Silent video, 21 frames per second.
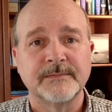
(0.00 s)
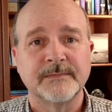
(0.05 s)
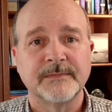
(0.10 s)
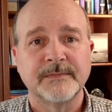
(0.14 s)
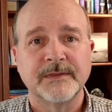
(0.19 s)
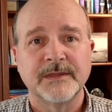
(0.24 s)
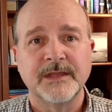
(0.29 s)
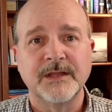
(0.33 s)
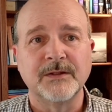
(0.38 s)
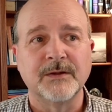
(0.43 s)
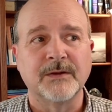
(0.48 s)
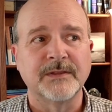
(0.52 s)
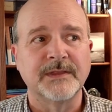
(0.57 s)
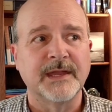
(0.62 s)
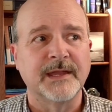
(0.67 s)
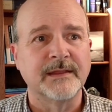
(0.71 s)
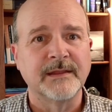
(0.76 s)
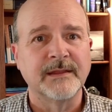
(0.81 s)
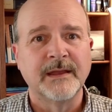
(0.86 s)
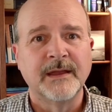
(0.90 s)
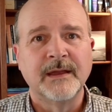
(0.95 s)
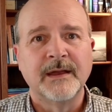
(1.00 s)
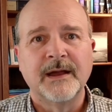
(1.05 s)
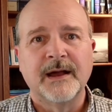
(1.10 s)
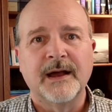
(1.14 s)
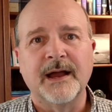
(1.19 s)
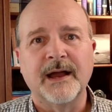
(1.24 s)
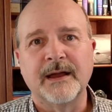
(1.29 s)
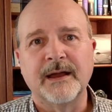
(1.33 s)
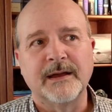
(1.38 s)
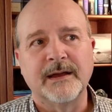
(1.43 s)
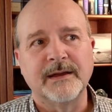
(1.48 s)
You know, that
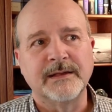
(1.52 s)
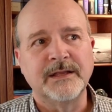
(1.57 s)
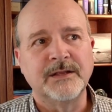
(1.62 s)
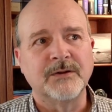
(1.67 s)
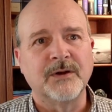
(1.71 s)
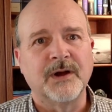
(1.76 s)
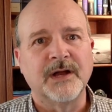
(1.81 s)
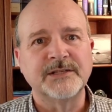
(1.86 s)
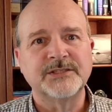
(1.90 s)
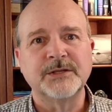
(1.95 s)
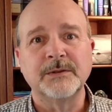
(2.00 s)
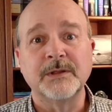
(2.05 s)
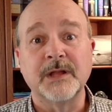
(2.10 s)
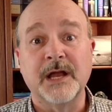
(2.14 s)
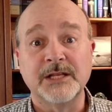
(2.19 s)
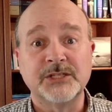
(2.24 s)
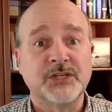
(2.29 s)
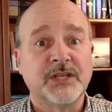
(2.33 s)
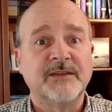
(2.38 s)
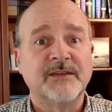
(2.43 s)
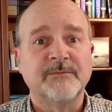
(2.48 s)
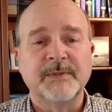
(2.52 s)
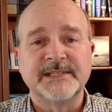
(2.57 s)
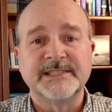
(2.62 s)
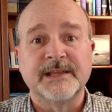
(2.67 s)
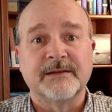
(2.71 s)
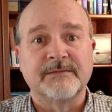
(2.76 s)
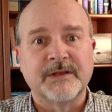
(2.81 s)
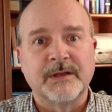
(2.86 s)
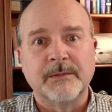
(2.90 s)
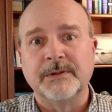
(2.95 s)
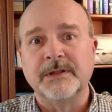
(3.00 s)
I should give
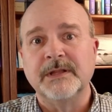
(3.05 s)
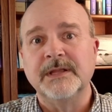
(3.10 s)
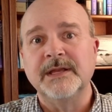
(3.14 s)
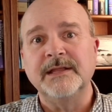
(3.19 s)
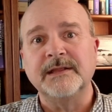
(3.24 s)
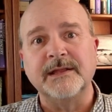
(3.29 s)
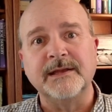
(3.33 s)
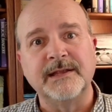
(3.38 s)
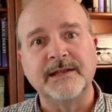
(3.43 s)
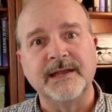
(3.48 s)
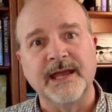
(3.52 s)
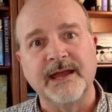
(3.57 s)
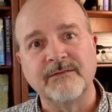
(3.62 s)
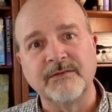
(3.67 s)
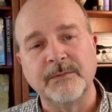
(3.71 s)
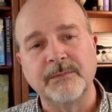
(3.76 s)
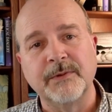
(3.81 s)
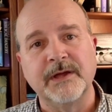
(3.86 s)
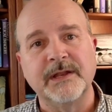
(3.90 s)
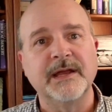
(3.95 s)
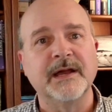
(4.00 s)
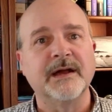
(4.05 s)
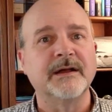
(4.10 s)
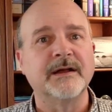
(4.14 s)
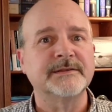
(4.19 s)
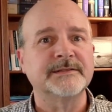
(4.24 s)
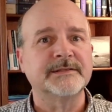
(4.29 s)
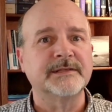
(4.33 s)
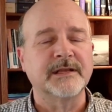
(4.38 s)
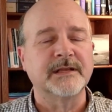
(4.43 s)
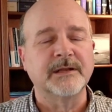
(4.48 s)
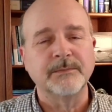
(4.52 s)
myself completely to everybody
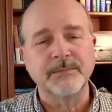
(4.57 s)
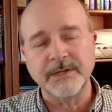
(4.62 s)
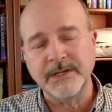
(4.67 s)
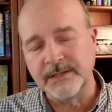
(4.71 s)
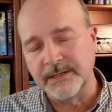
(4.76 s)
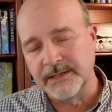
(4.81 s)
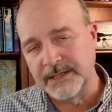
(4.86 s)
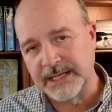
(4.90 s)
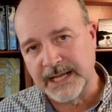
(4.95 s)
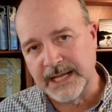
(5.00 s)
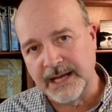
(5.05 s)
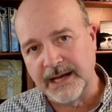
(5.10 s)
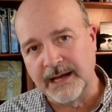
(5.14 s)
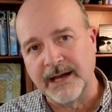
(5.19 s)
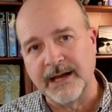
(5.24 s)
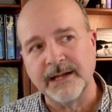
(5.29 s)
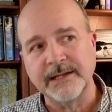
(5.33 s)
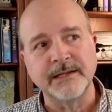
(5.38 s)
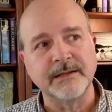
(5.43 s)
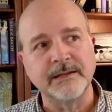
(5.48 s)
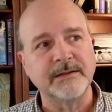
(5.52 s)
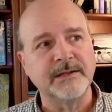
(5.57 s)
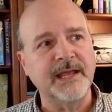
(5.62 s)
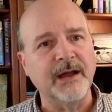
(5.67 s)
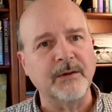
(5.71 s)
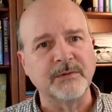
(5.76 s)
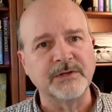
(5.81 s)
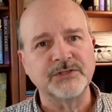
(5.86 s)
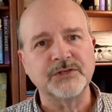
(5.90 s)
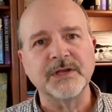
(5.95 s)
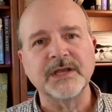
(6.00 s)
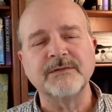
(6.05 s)
else and completely to God. And yeah,
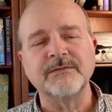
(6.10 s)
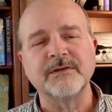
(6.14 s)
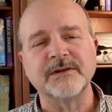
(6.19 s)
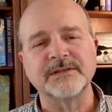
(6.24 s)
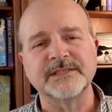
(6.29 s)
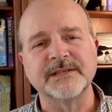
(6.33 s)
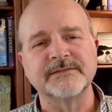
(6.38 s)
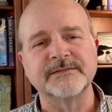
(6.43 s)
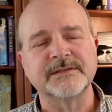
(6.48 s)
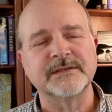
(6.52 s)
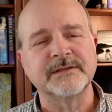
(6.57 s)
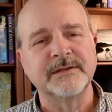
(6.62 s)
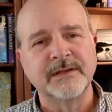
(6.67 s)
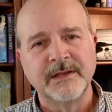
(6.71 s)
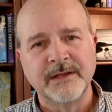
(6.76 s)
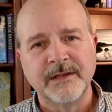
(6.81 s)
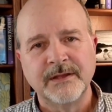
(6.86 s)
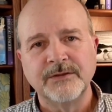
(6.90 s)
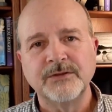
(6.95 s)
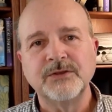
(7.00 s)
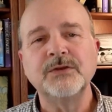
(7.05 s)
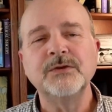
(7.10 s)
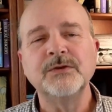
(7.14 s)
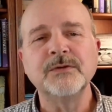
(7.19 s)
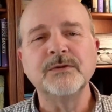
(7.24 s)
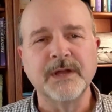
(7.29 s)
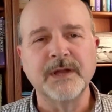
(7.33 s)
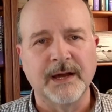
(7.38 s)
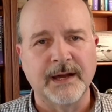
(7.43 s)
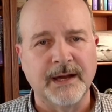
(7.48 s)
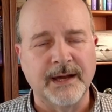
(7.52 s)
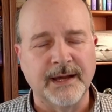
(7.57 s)
we should give ourselves to
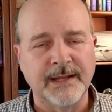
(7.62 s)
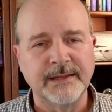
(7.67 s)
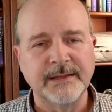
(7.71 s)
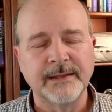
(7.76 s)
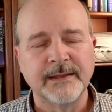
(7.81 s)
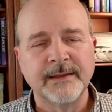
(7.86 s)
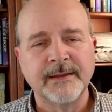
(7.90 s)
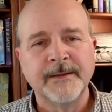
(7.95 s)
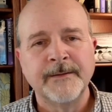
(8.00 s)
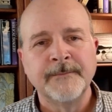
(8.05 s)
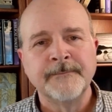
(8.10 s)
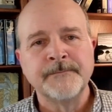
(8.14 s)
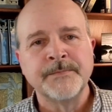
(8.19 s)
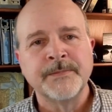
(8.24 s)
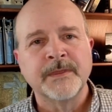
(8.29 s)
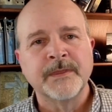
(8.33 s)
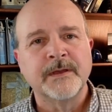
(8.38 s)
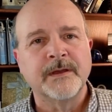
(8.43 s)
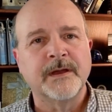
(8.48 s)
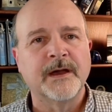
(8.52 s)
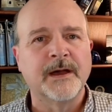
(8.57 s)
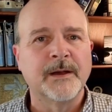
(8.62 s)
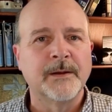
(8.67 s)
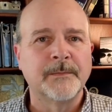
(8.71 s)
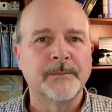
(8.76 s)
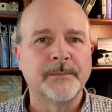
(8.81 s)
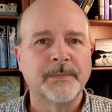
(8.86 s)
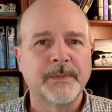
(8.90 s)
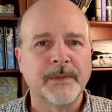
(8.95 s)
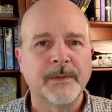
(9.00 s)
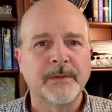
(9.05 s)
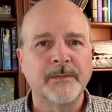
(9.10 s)
God.
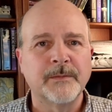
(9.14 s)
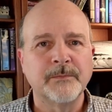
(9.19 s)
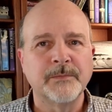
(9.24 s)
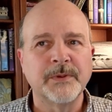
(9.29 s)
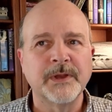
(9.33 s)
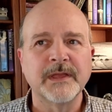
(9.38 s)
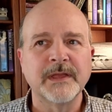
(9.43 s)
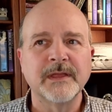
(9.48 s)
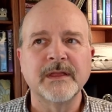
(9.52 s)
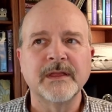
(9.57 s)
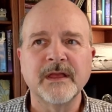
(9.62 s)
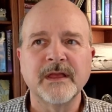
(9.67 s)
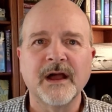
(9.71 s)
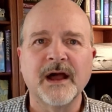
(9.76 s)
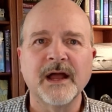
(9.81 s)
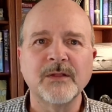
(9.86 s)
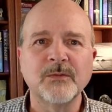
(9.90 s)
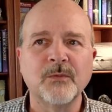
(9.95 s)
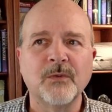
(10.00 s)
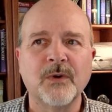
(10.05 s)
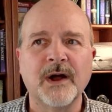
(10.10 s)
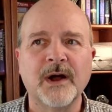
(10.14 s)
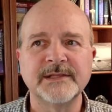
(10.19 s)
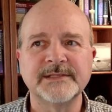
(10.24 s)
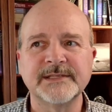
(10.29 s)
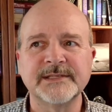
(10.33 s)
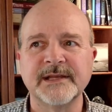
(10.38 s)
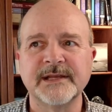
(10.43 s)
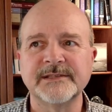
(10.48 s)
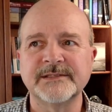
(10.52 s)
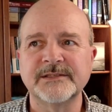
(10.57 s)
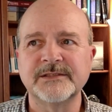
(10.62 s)
But God wants
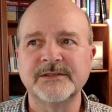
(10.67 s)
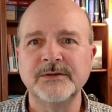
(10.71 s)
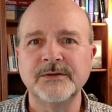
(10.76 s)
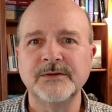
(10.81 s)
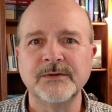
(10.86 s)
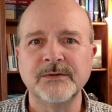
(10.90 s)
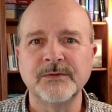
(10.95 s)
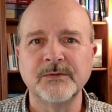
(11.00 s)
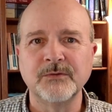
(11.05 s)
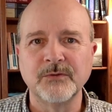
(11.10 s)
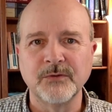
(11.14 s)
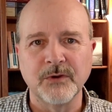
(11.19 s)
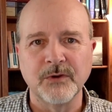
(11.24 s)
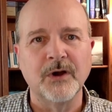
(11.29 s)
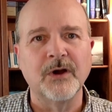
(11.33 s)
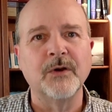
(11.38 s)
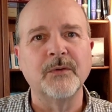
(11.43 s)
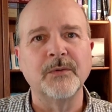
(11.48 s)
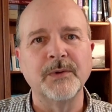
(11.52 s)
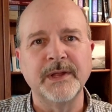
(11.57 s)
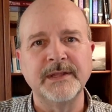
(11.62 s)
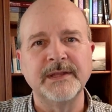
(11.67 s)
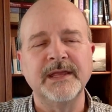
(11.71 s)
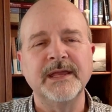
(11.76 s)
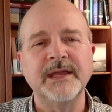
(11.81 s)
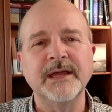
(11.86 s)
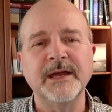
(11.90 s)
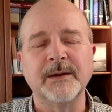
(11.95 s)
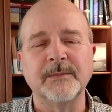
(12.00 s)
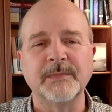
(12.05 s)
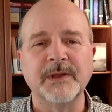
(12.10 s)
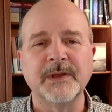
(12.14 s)
us to grow in
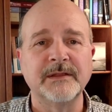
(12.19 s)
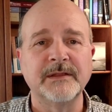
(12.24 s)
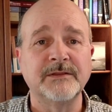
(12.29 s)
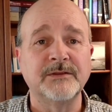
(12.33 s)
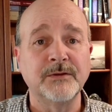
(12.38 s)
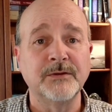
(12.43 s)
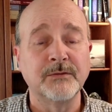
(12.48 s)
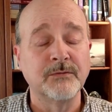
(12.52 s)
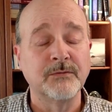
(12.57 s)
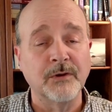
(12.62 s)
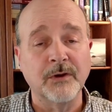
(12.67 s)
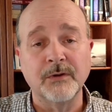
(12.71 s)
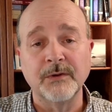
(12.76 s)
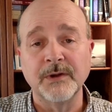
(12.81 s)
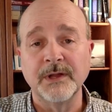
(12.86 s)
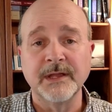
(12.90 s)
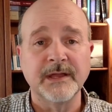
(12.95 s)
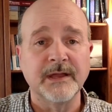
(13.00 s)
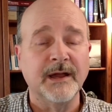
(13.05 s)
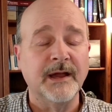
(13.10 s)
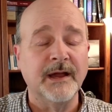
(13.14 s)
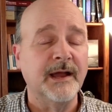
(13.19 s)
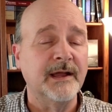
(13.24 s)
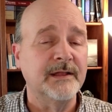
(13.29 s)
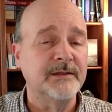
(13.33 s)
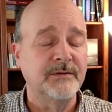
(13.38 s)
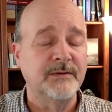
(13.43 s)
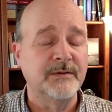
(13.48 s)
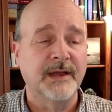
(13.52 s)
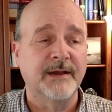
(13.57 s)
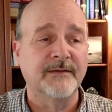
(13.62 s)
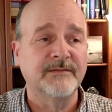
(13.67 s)
him. And to grow in God,
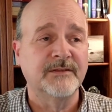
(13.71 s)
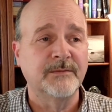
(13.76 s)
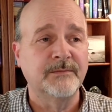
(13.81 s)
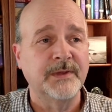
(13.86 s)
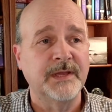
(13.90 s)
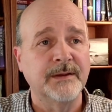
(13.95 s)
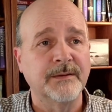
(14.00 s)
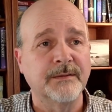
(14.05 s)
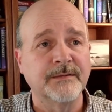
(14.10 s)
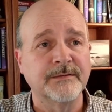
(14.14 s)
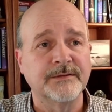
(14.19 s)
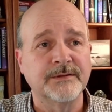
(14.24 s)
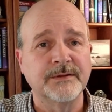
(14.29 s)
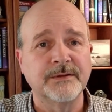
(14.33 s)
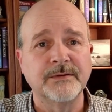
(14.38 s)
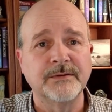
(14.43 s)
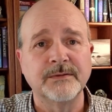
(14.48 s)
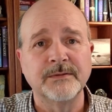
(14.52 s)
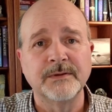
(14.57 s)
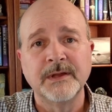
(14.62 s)
you have to be able to,